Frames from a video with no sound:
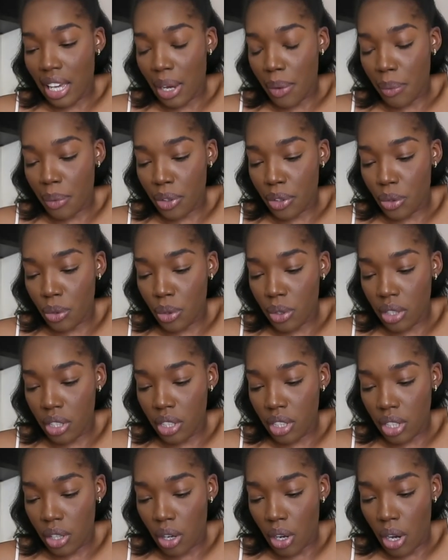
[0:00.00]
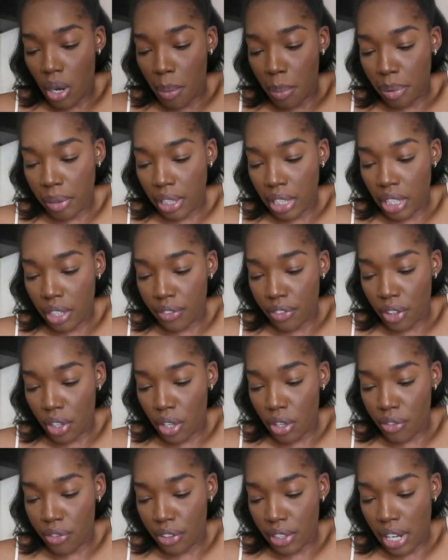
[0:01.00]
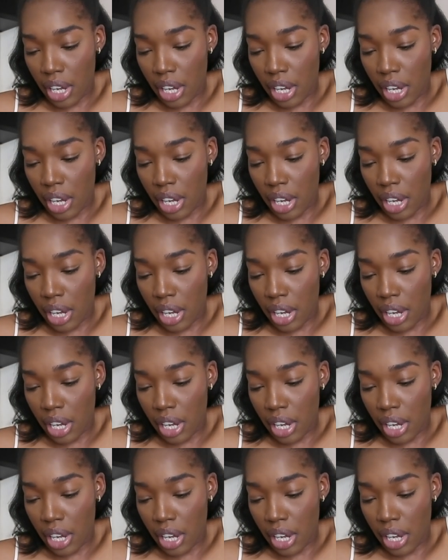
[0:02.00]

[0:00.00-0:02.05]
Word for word: that we're doing, um, planning for her for